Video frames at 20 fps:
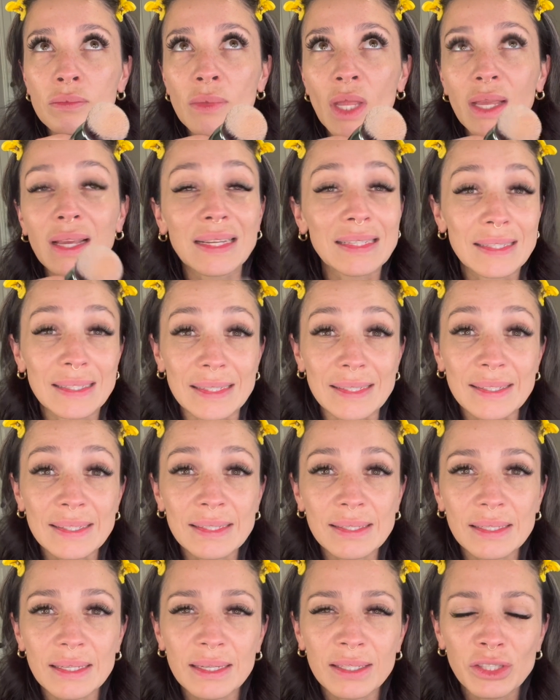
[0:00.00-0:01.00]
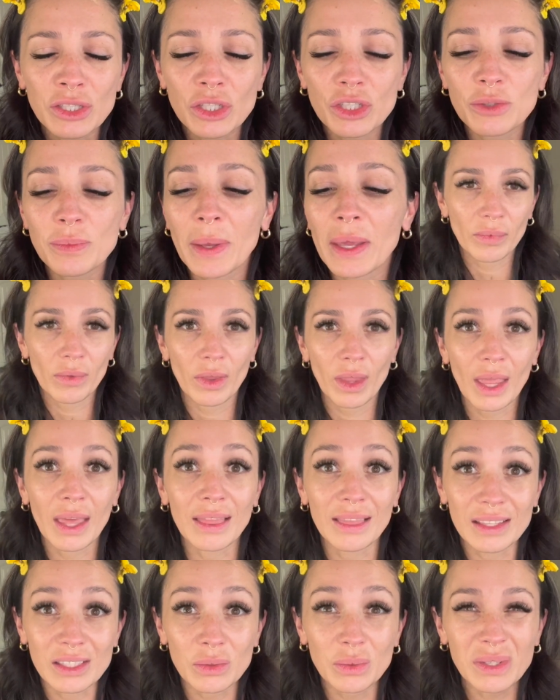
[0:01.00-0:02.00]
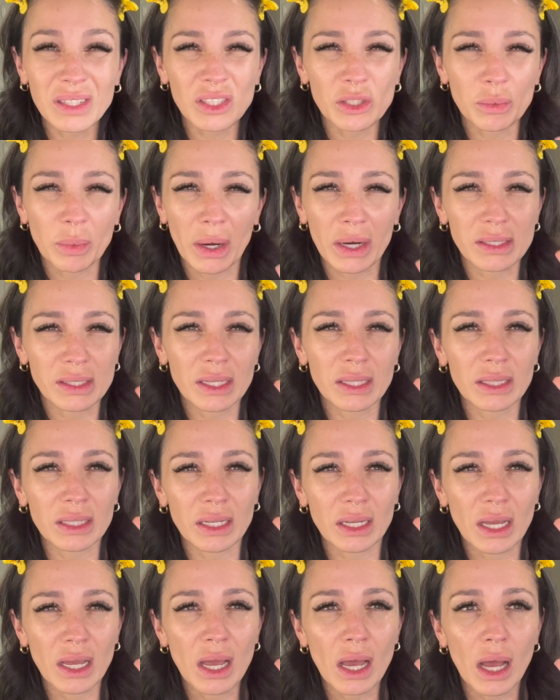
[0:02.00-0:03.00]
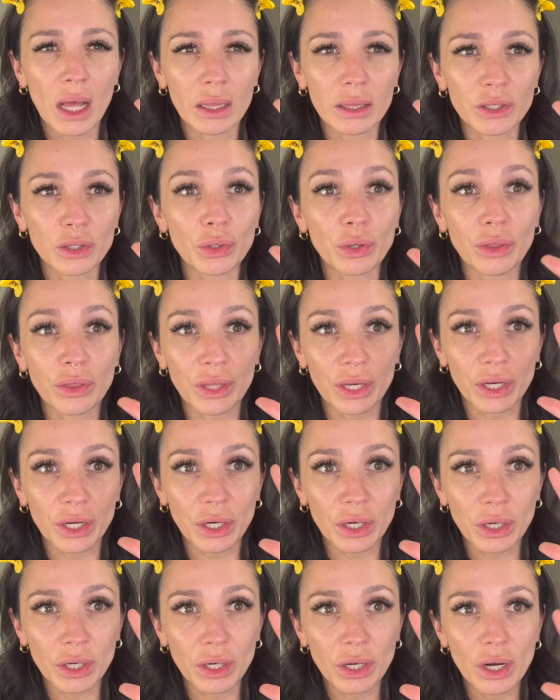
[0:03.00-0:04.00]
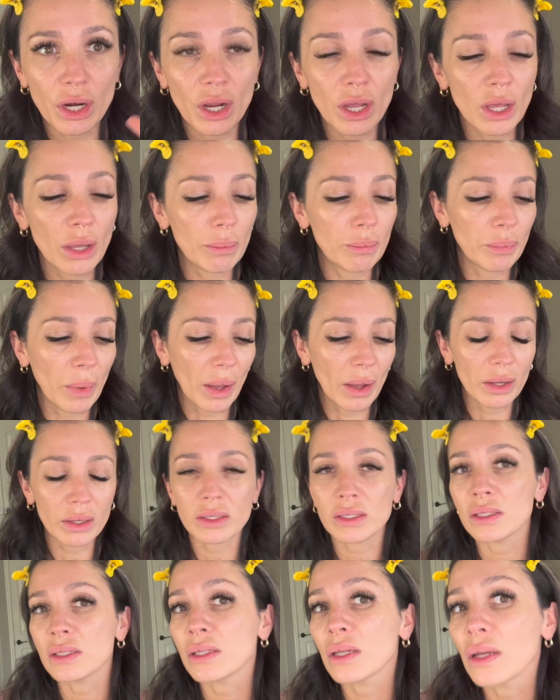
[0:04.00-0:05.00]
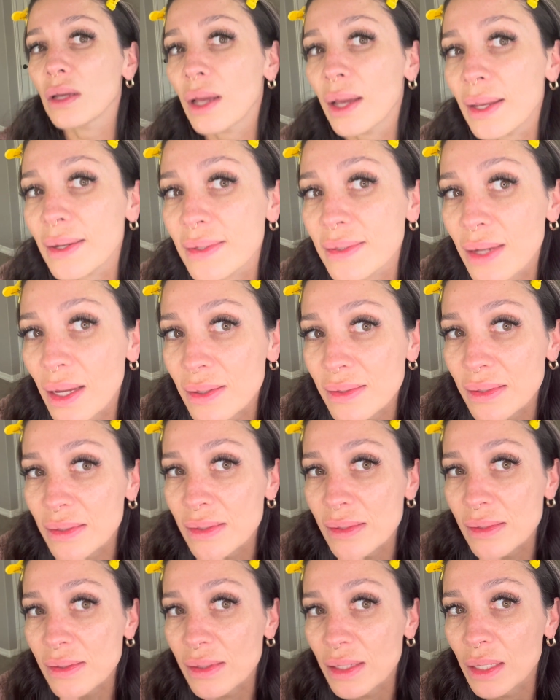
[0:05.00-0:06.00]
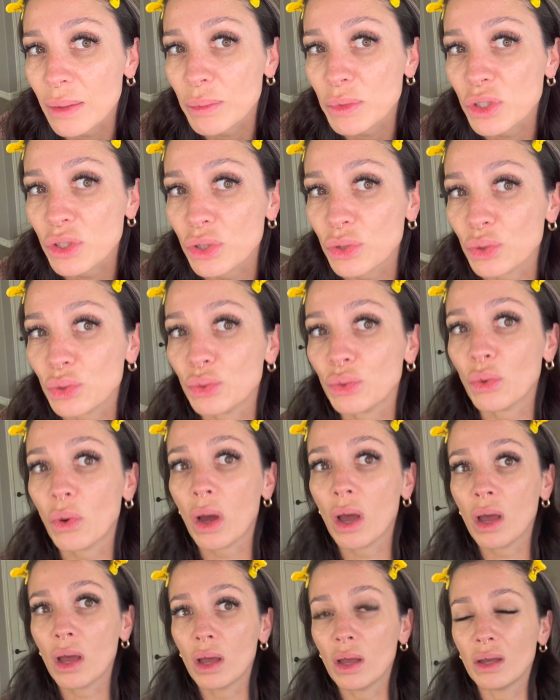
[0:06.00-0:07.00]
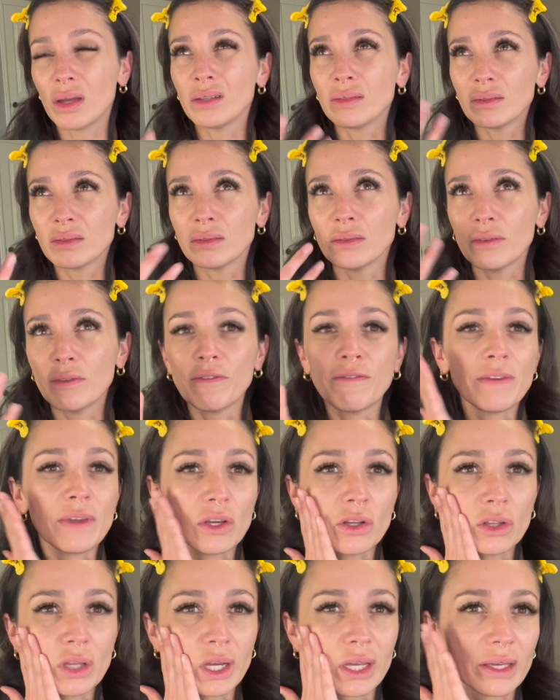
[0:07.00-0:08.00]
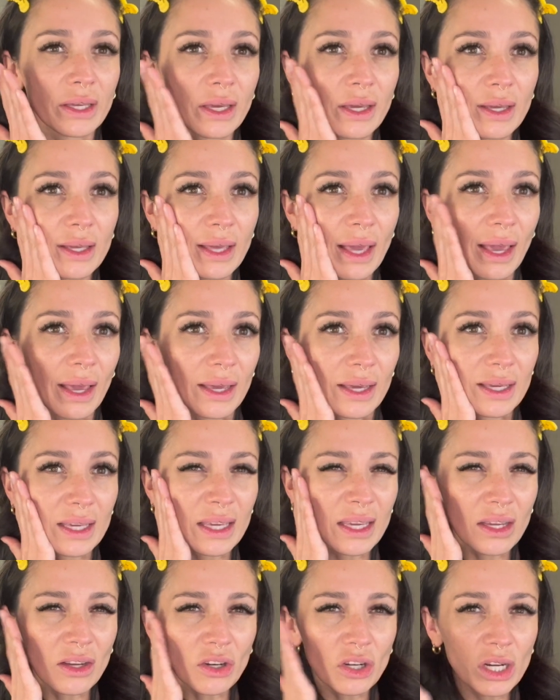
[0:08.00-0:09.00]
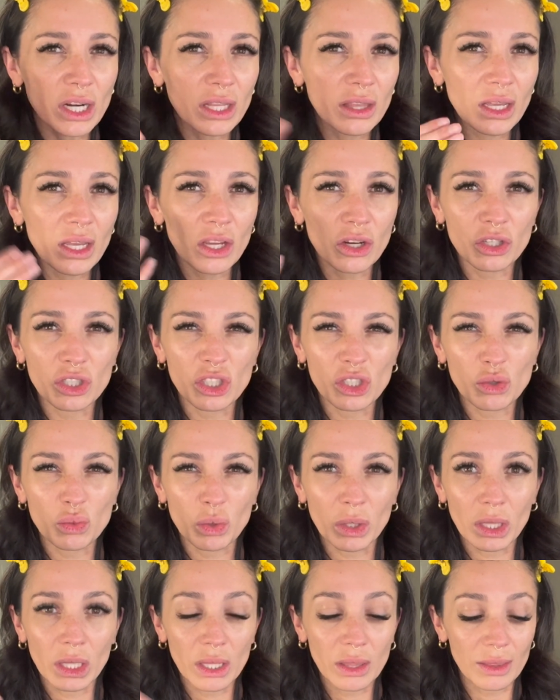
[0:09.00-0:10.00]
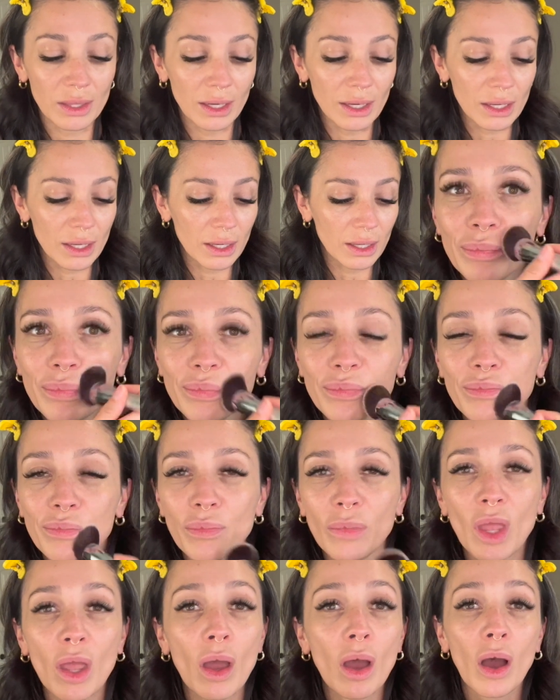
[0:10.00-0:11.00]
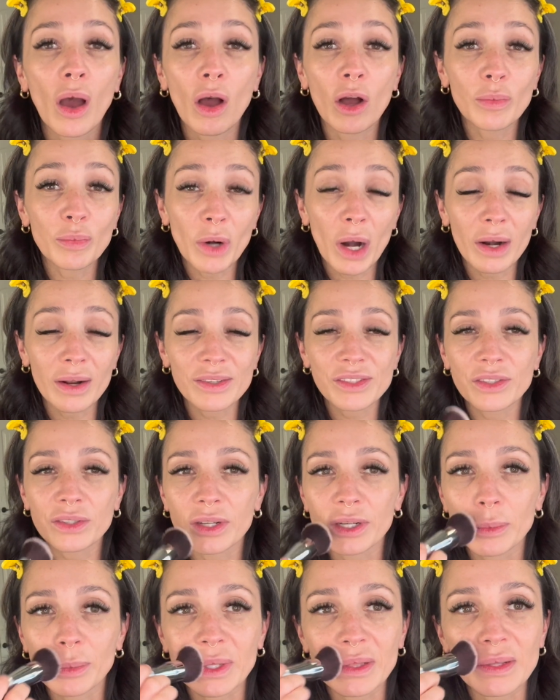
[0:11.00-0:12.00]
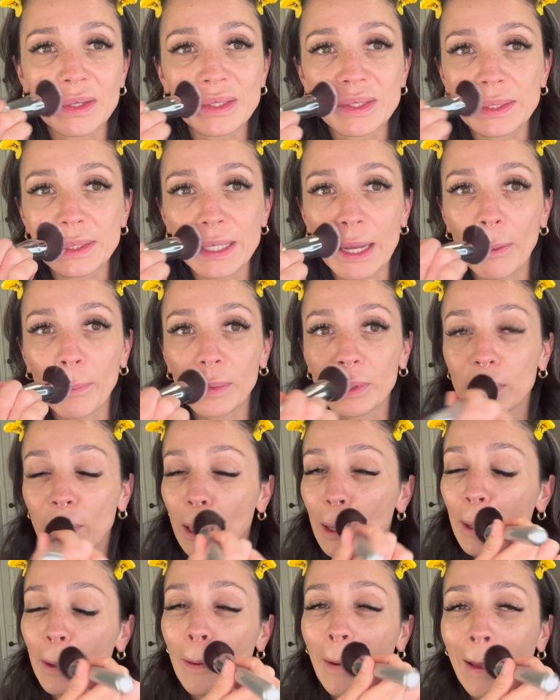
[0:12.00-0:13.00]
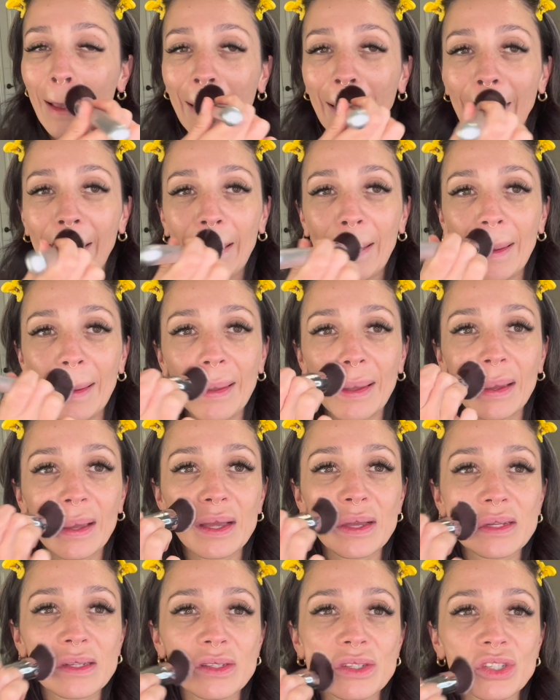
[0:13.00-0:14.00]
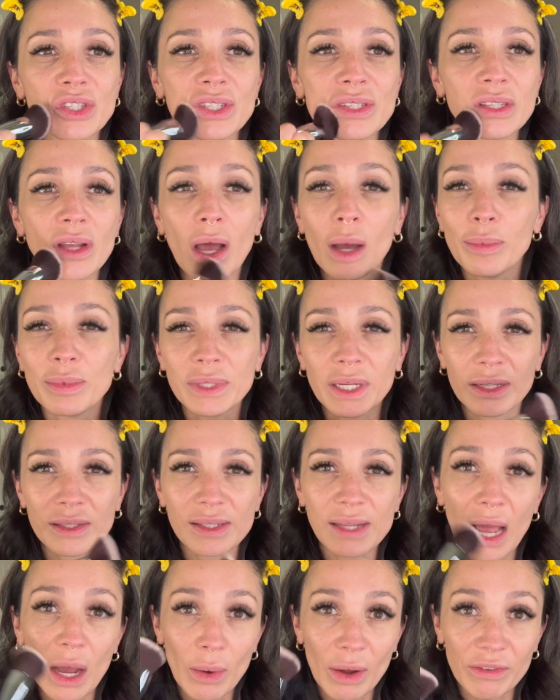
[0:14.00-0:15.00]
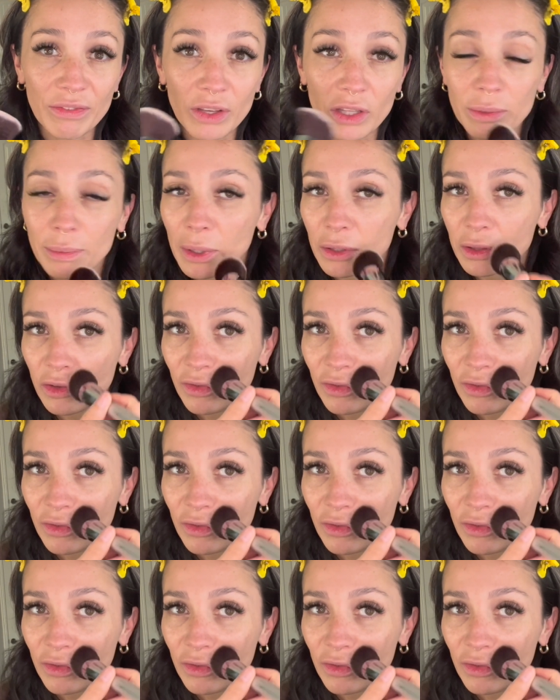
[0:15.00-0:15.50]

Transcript: consistency, excuse me. And this one is surprisingly a little thicker, but it doesn't seem to feel like cakey or anything, or just really thick. All products are gonna be listed down below, and just updates how I feel about the